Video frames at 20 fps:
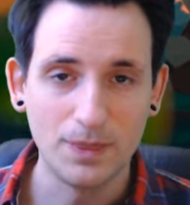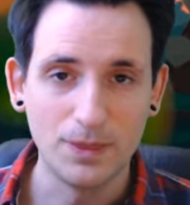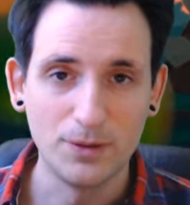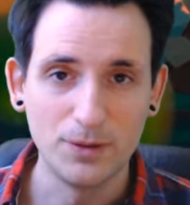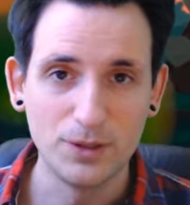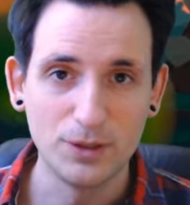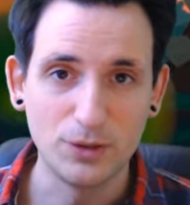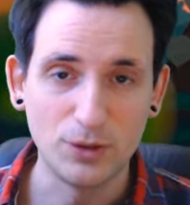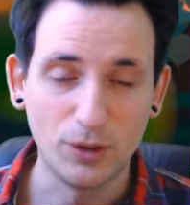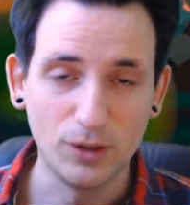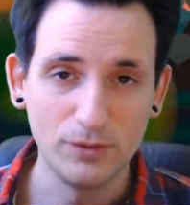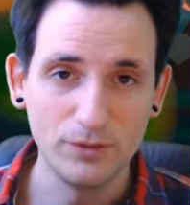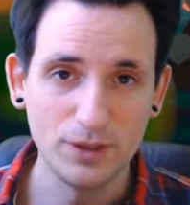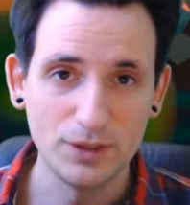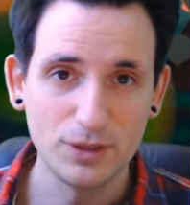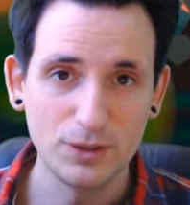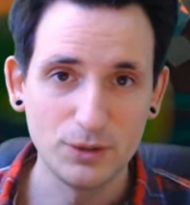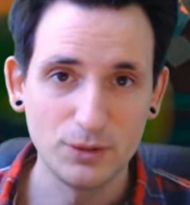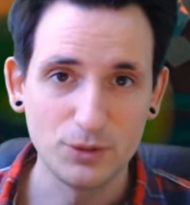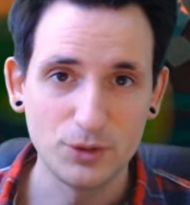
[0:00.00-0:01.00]
So the tol'vir
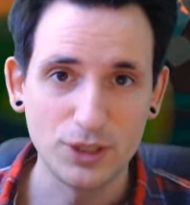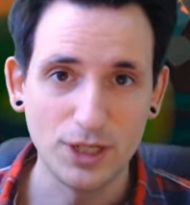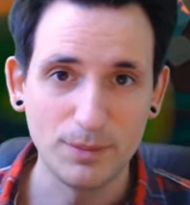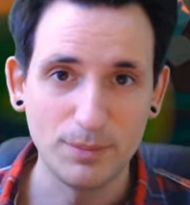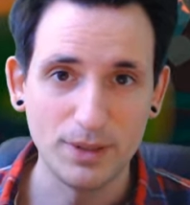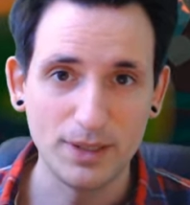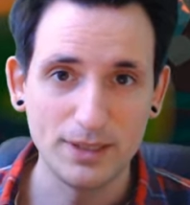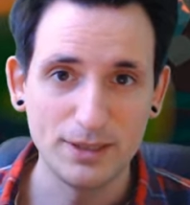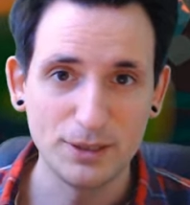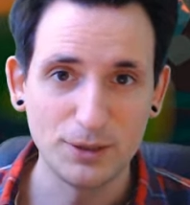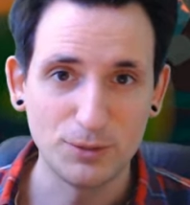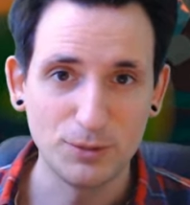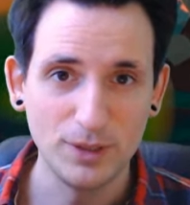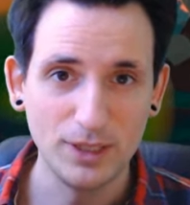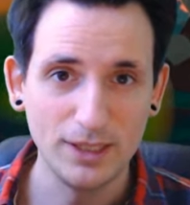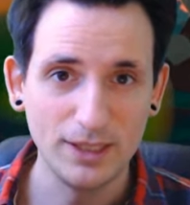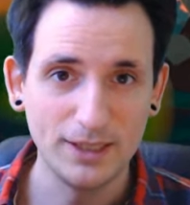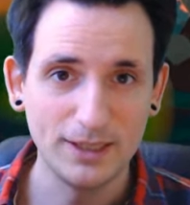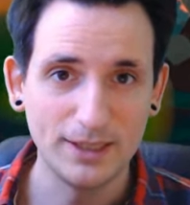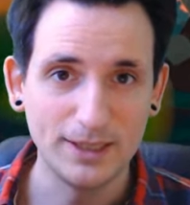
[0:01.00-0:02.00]
Stoneshaper is a
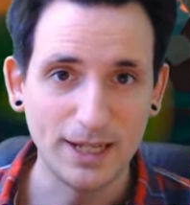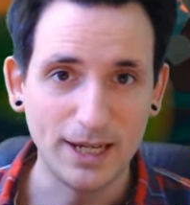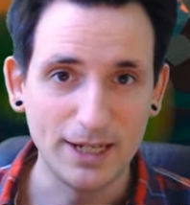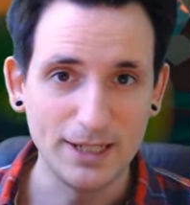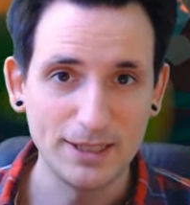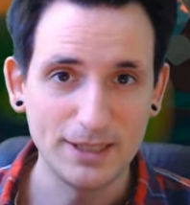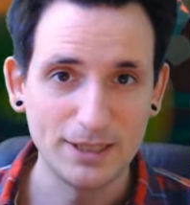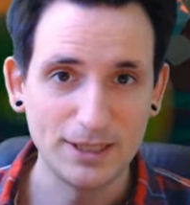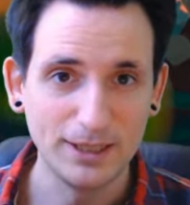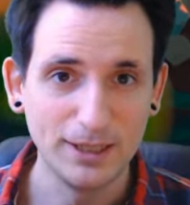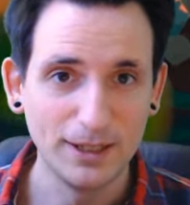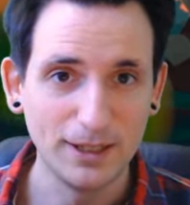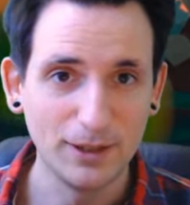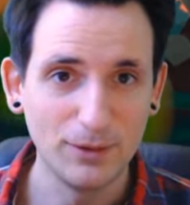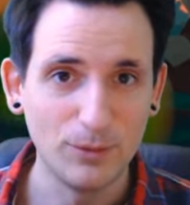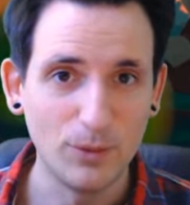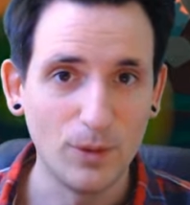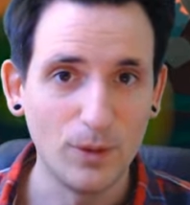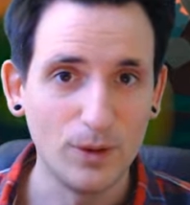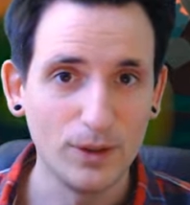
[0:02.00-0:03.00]
really nice
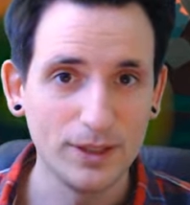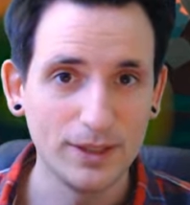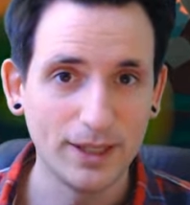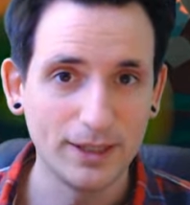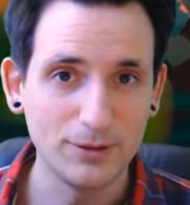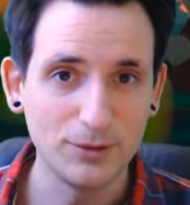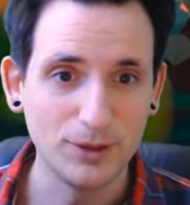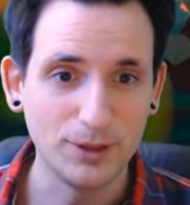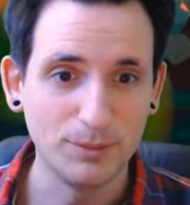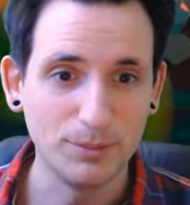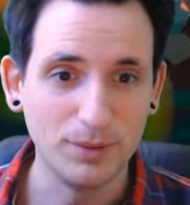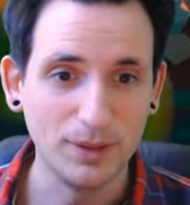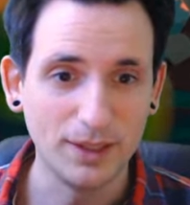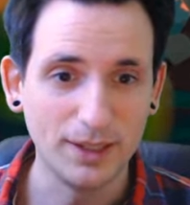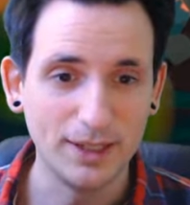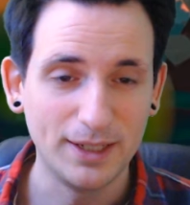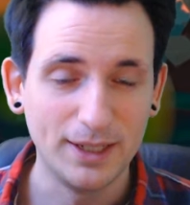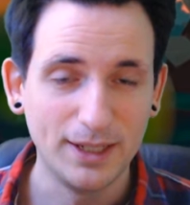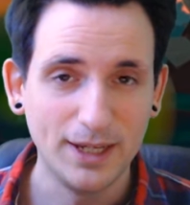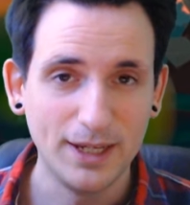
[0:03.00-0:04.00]
little wall that you can
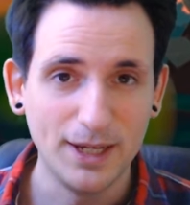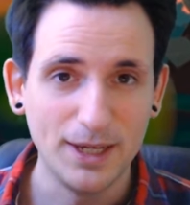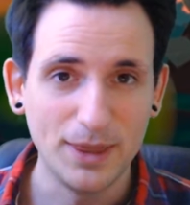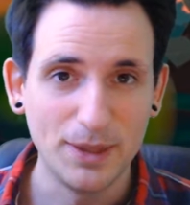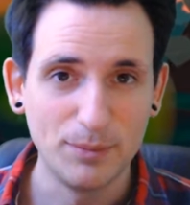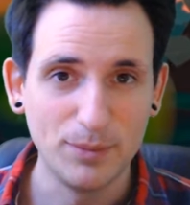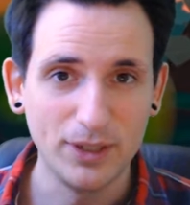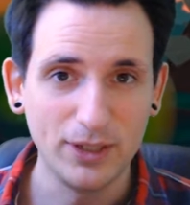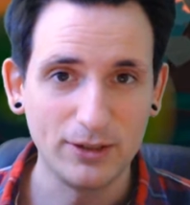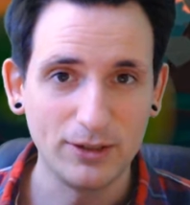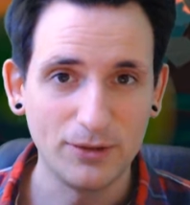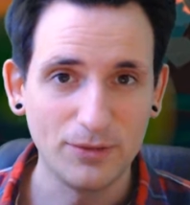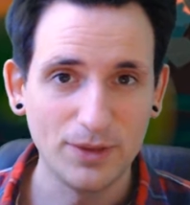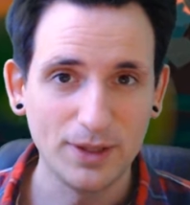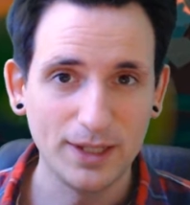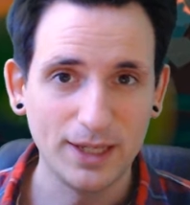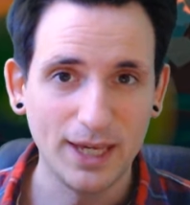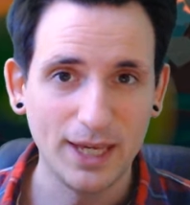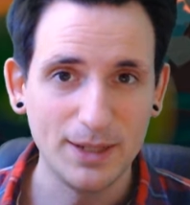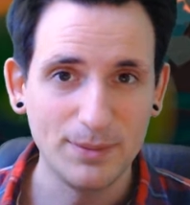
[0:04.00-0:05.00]
play in the middle of
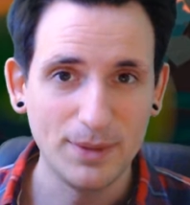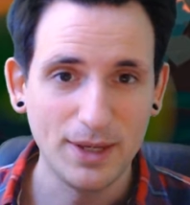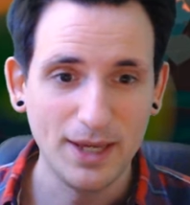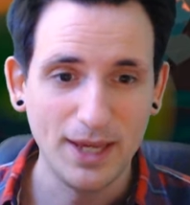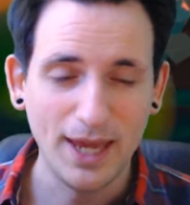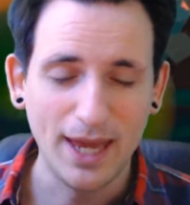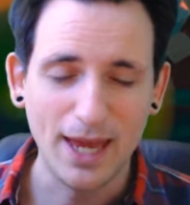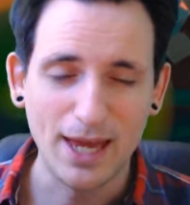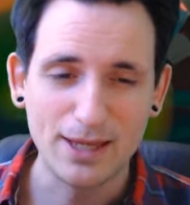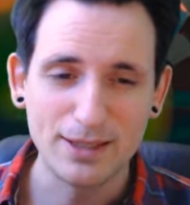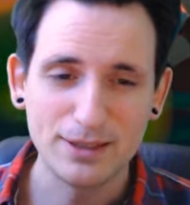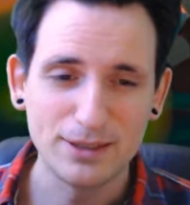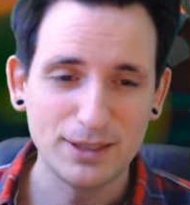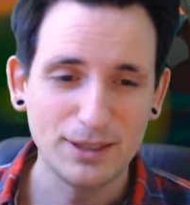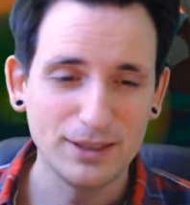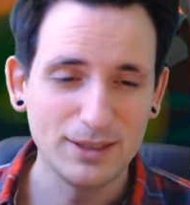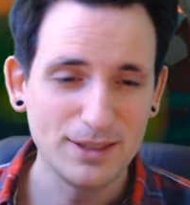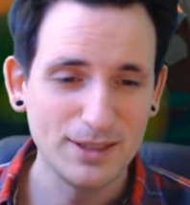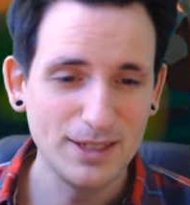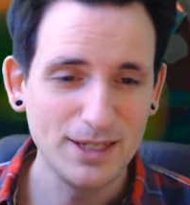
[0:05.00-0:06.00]
the game, has
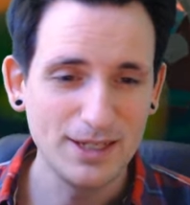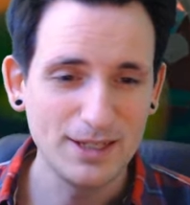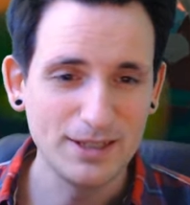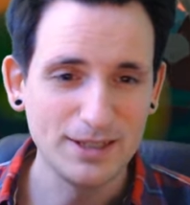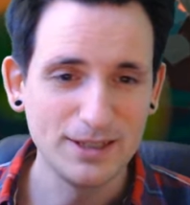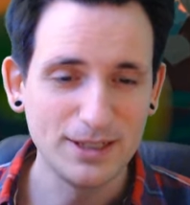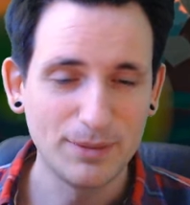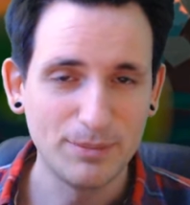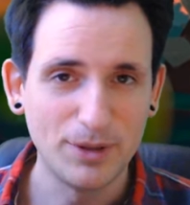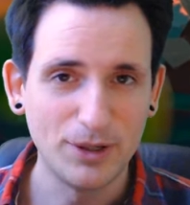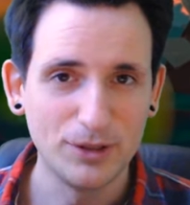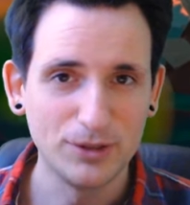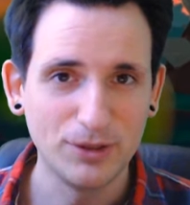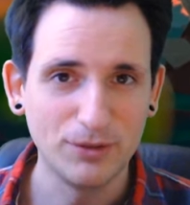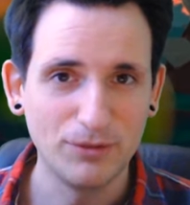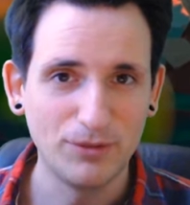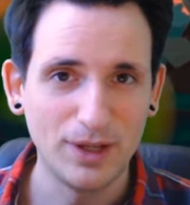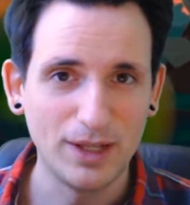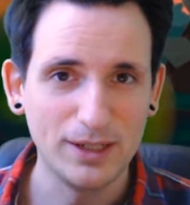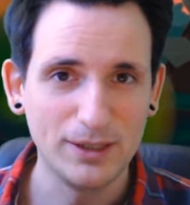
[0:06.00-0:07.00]
decent amount
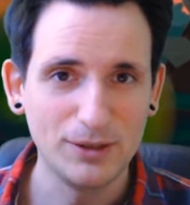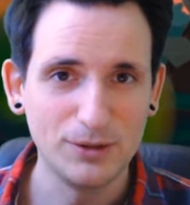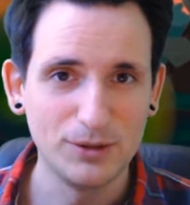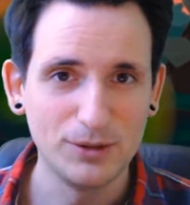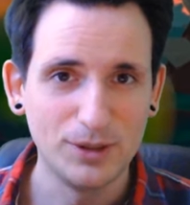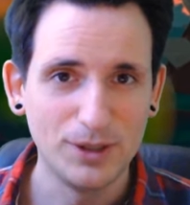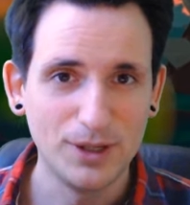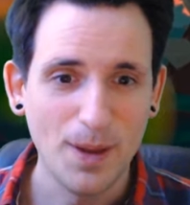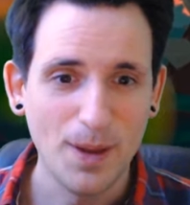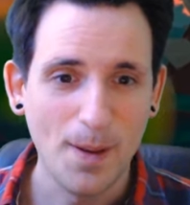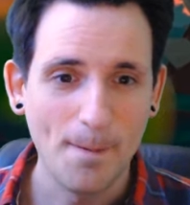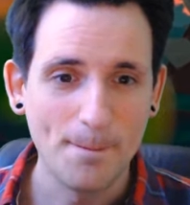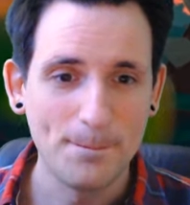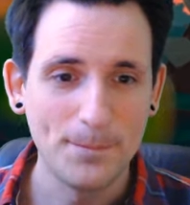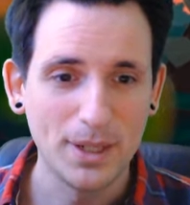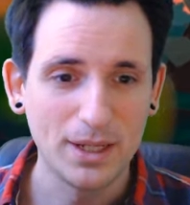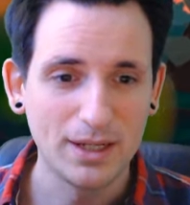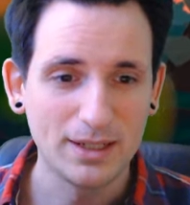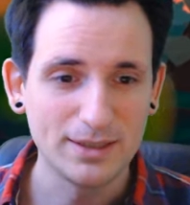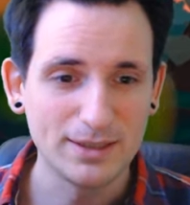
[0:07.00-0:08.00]
of value
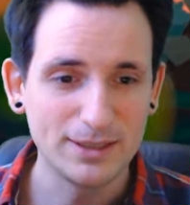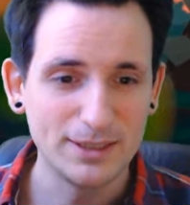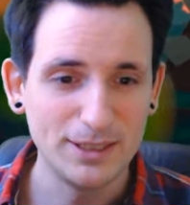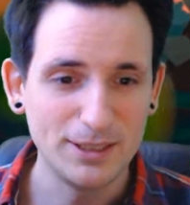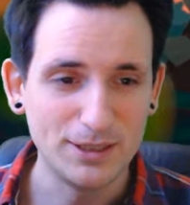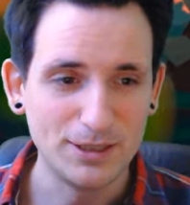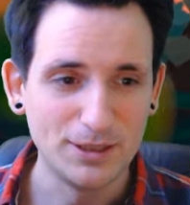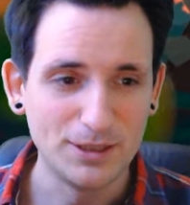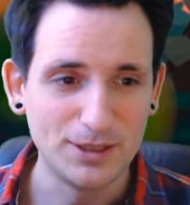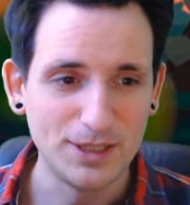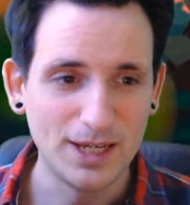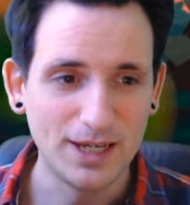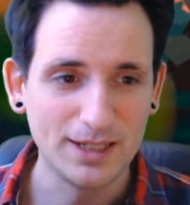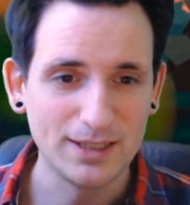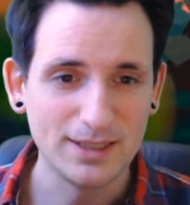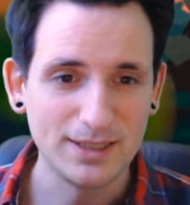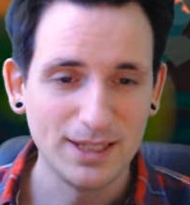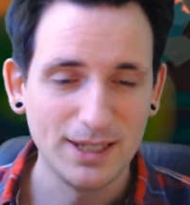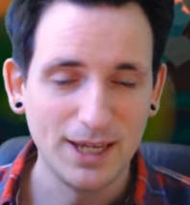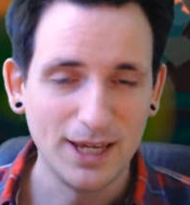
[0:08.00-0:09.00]
plus decent
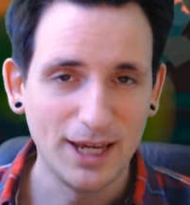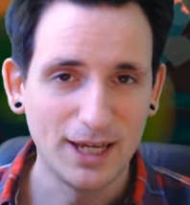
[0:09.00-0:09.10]
stats,